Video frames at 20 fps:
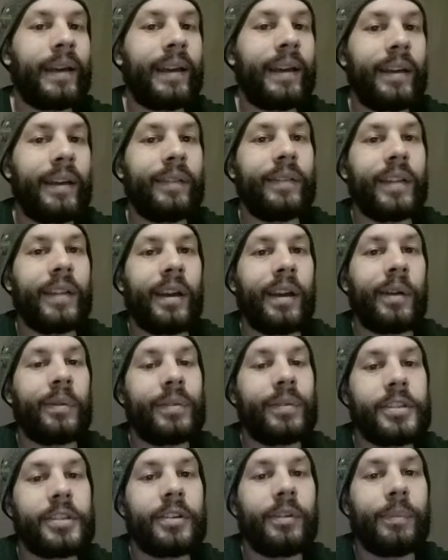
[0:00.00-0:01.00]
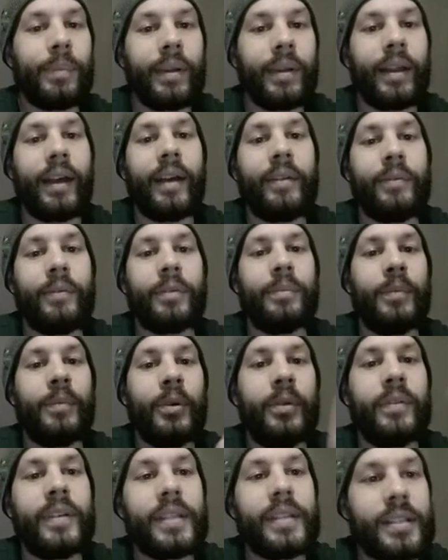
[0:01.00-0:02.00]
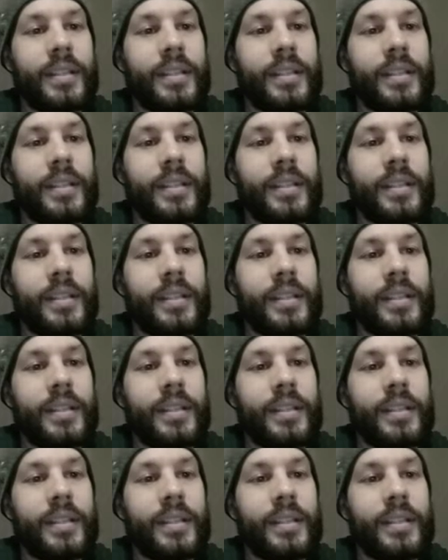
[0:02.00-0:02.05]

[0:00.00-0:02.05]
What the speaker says: kind of original plan for moving